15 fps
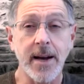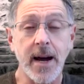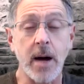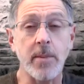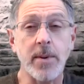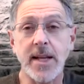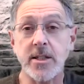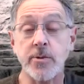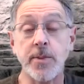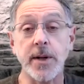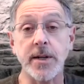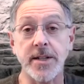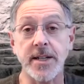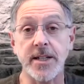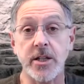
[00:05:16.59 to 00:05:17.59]
I mean, that's
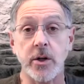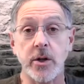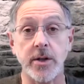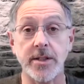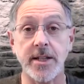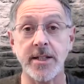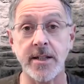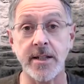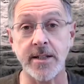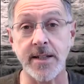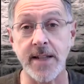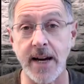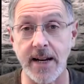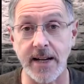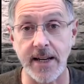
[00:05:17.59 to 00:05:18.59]
built into us. It's
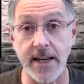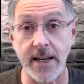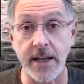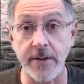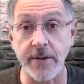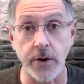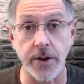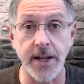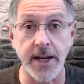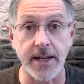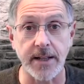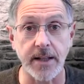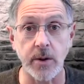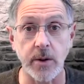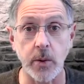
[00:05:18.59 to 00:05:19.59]
not an evil
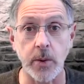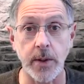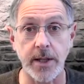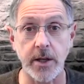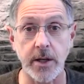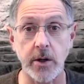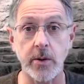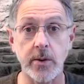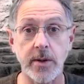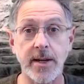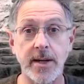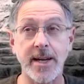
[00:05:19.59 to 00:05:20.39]
thing that we do.